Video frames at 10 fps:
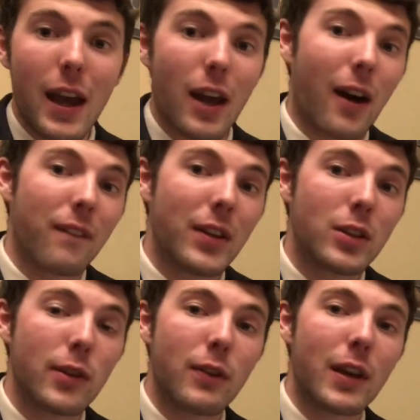And
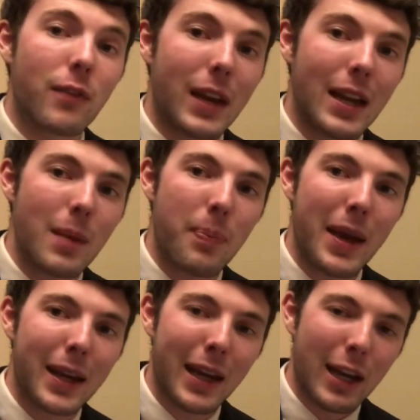offensively, if Kenny
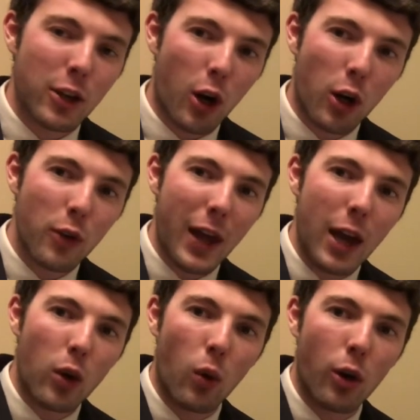Pickett can turn
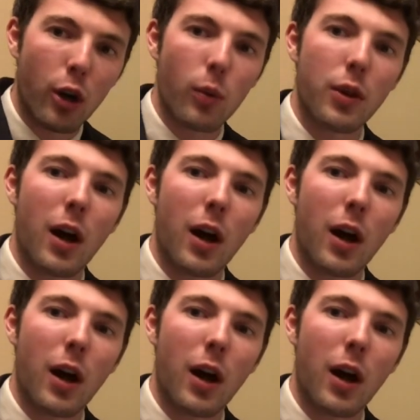that corner with